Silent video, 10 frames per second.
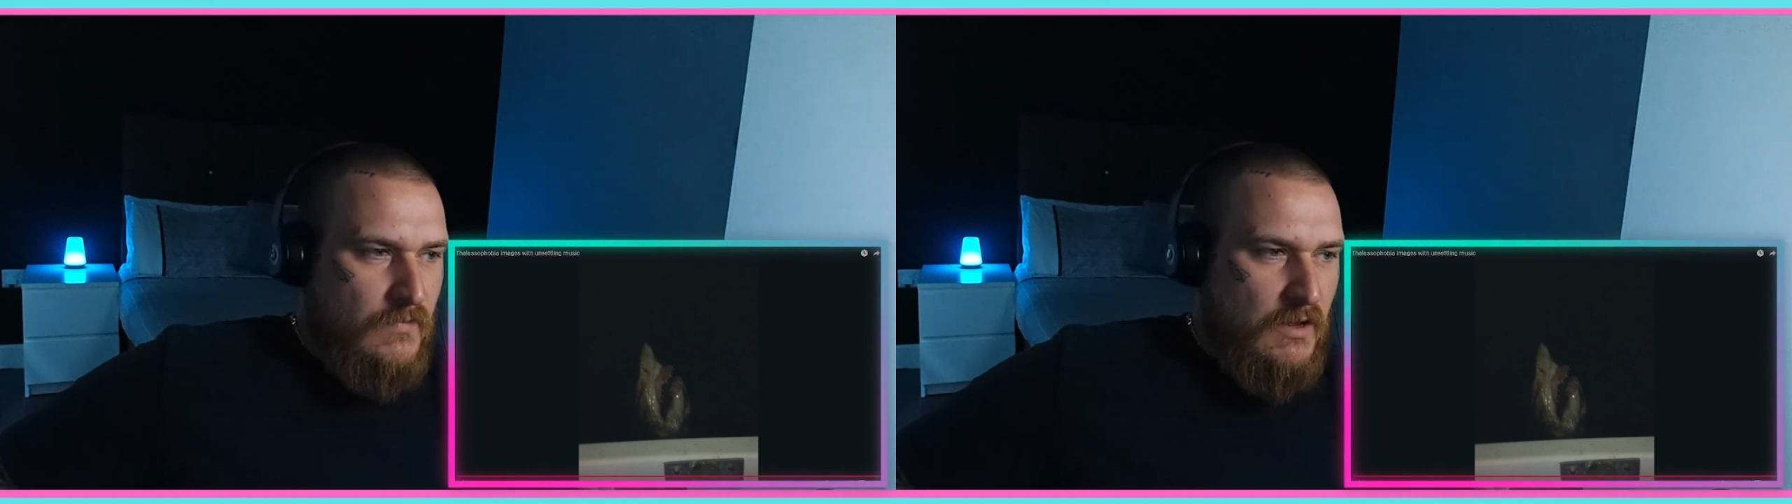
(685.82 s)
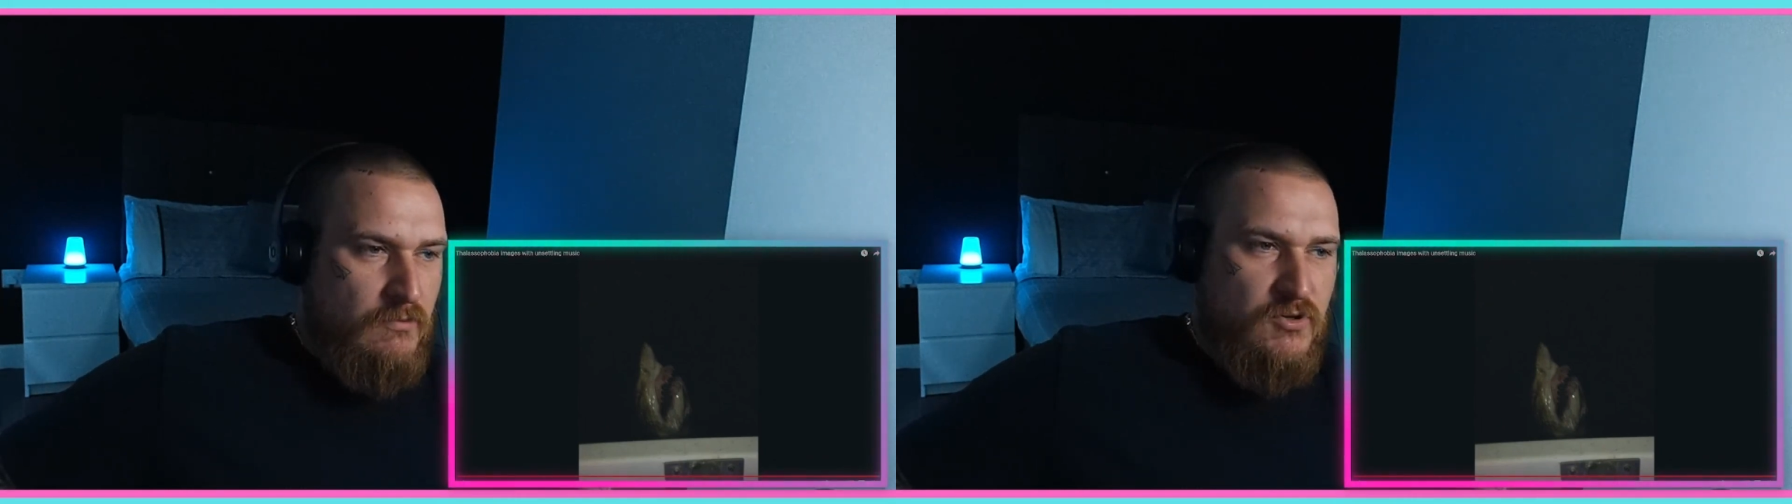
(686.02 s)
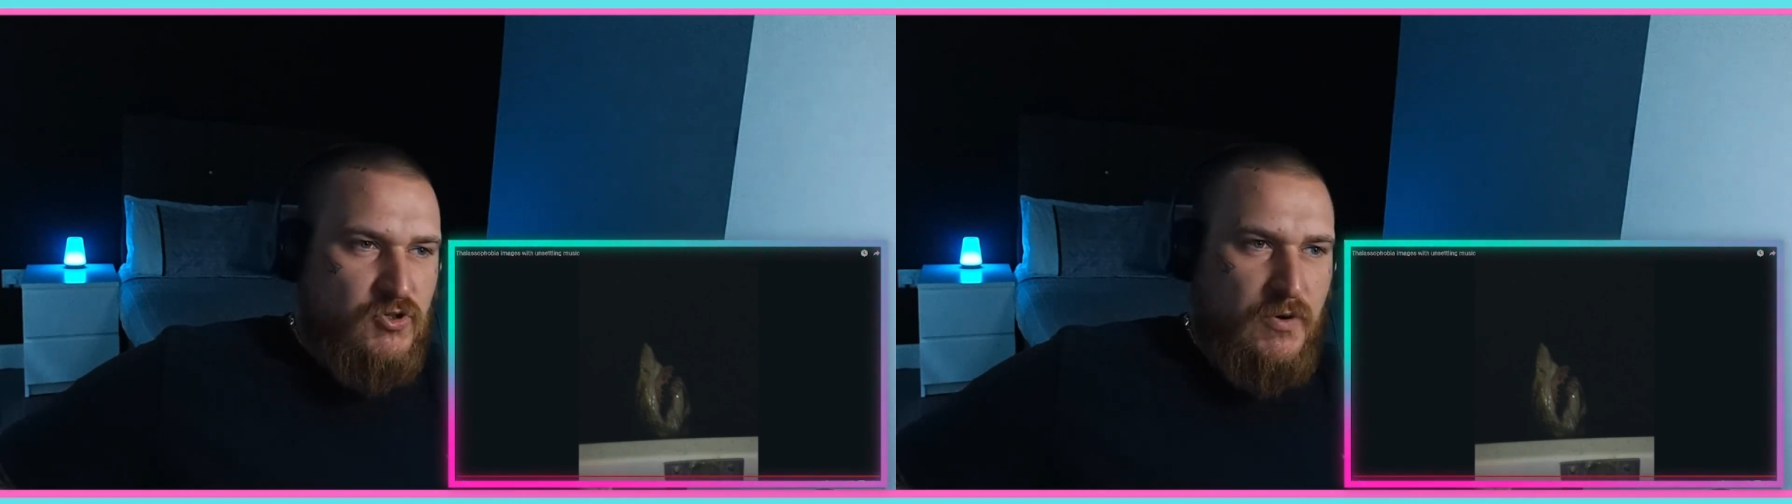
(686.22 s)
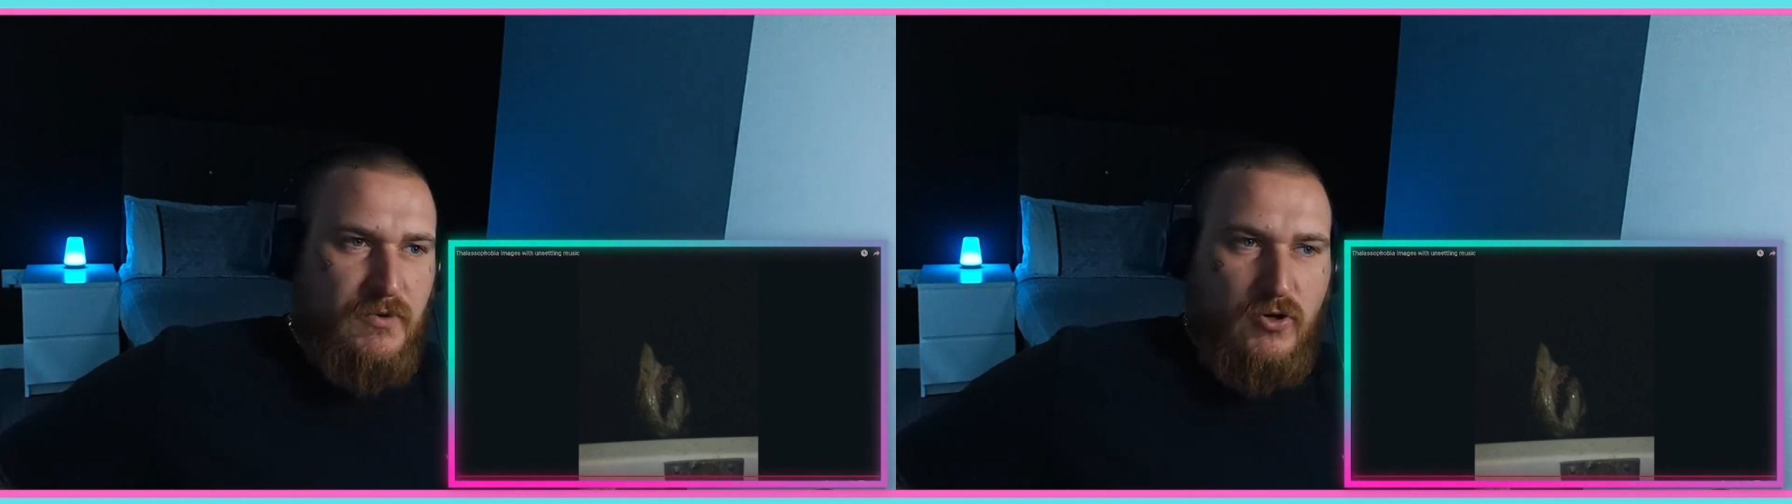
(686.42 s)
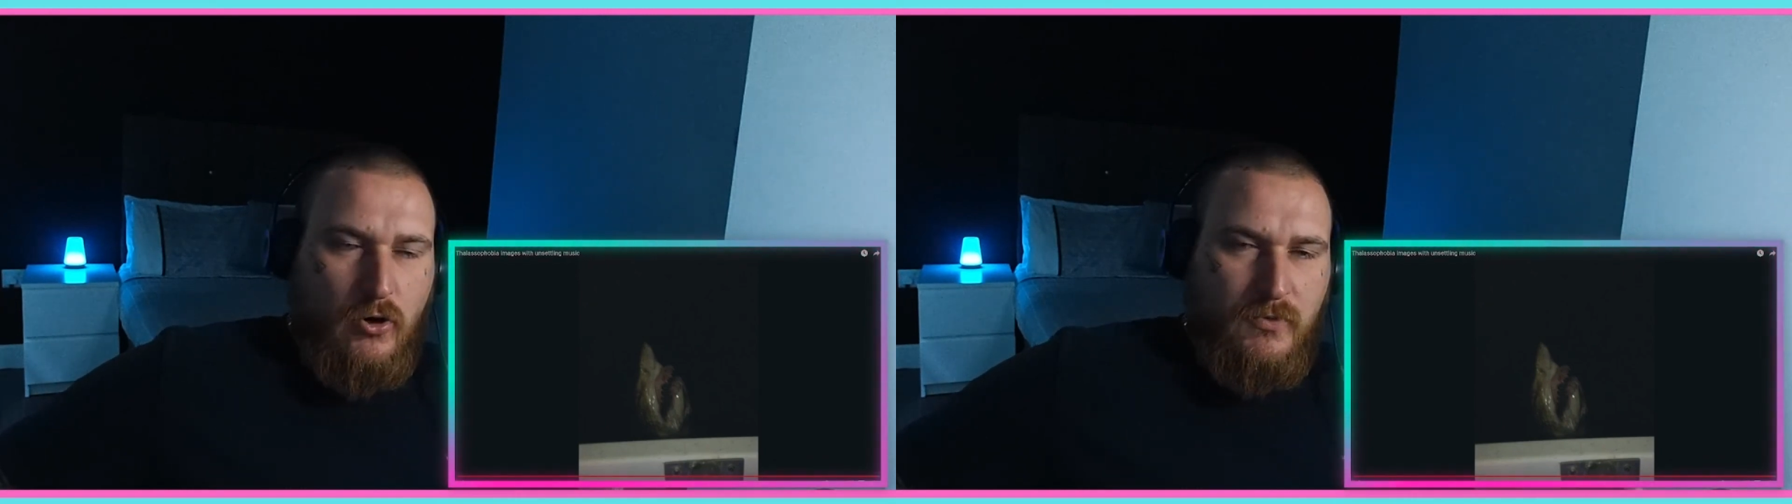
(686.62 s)
I'm
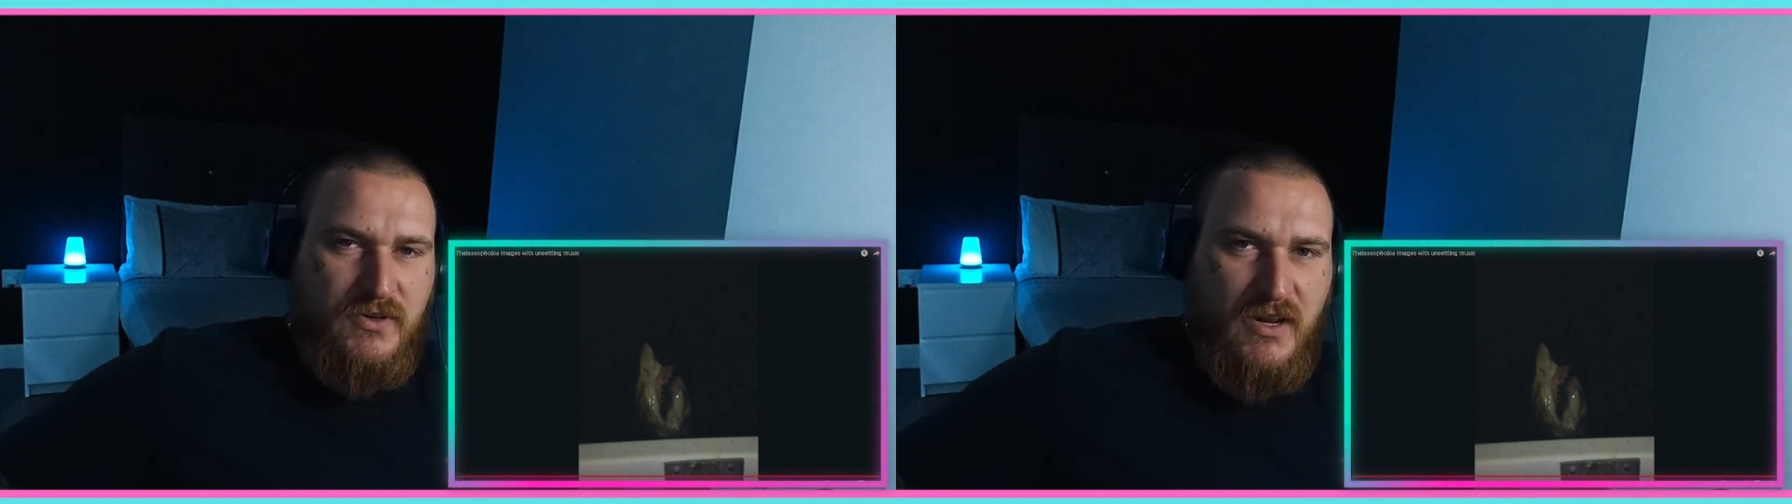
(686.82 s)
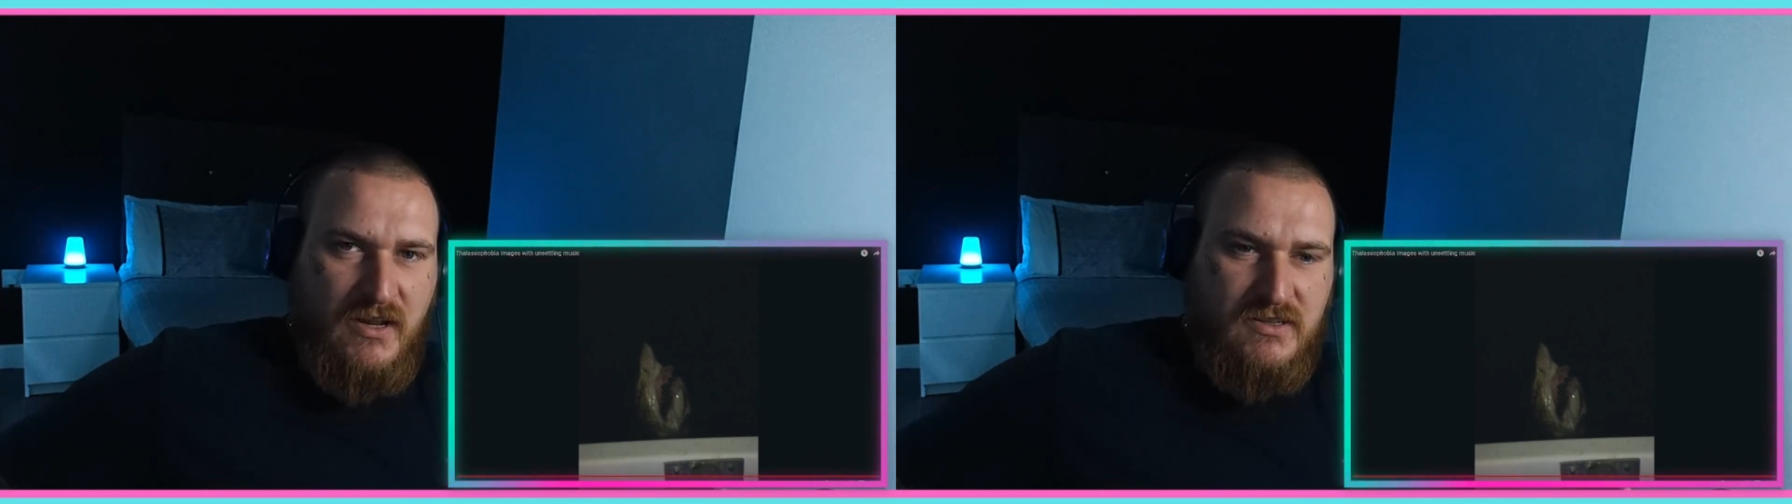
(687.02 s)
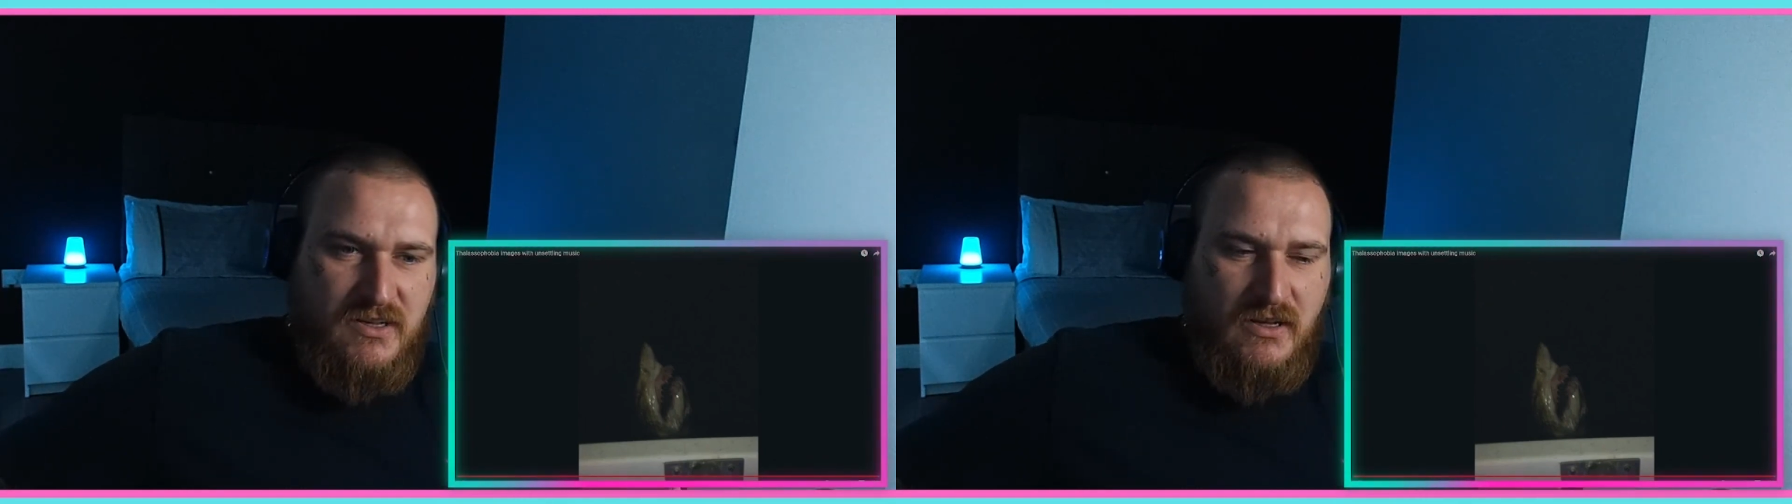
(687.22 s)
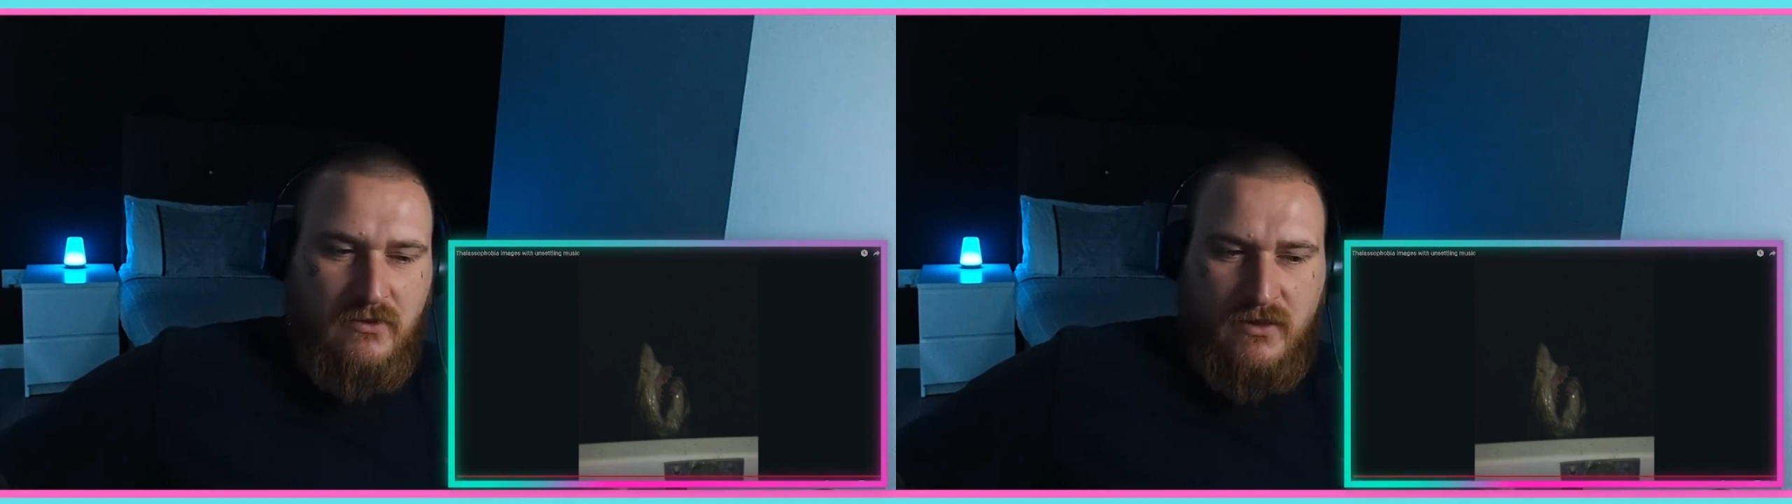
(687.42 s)
streaming normally Daisy,